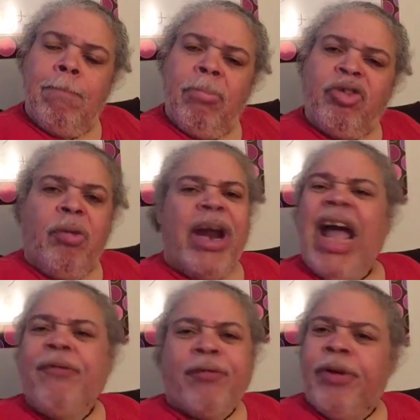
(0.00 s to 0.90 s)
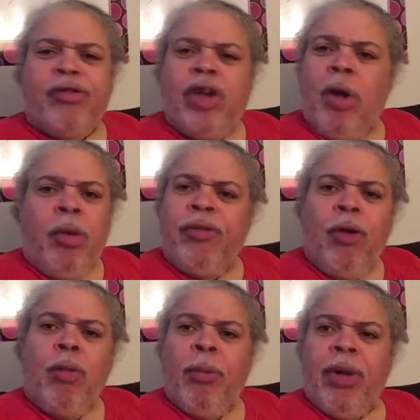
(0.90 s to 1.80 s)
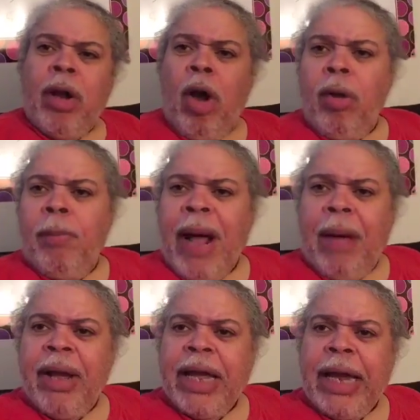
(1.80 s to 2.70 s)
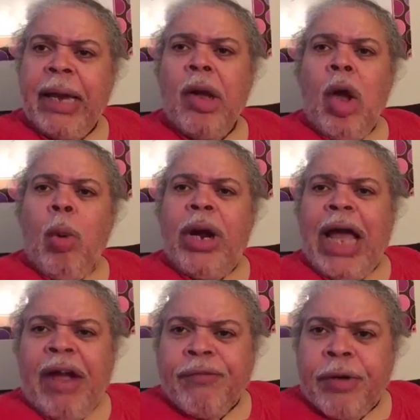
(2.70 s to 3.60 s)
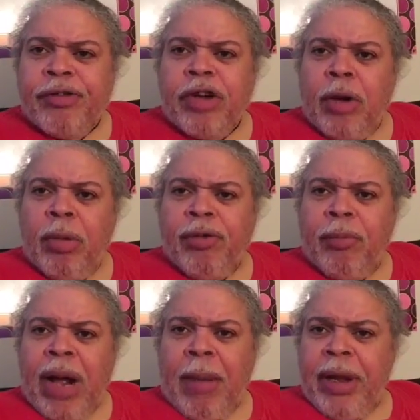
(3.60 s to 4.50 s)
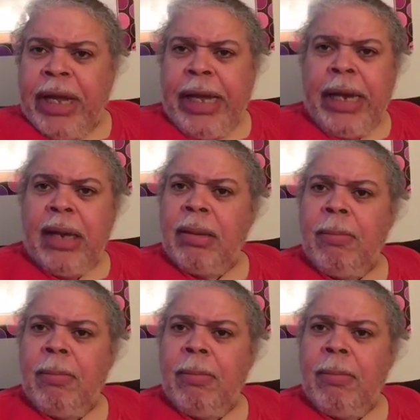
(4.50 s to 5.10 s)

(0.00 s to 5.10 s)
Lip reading: So whatever is done with what we call Obamacare, whatever is done with Obamacare,